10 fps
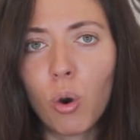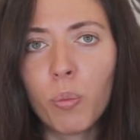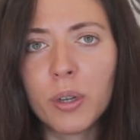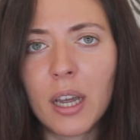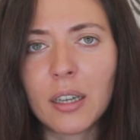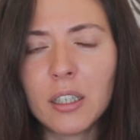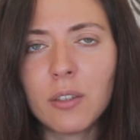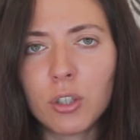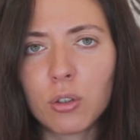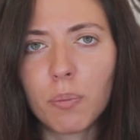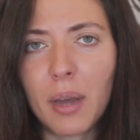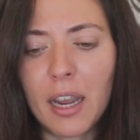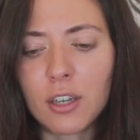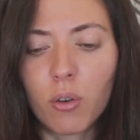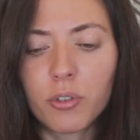open an individual
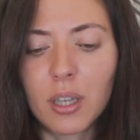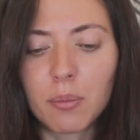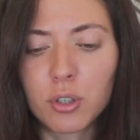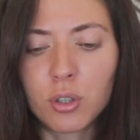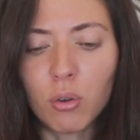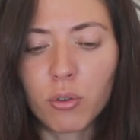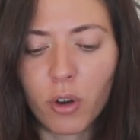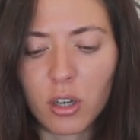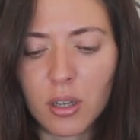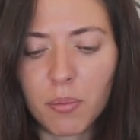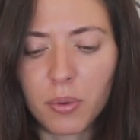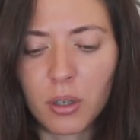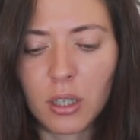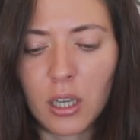page of some stock, for example,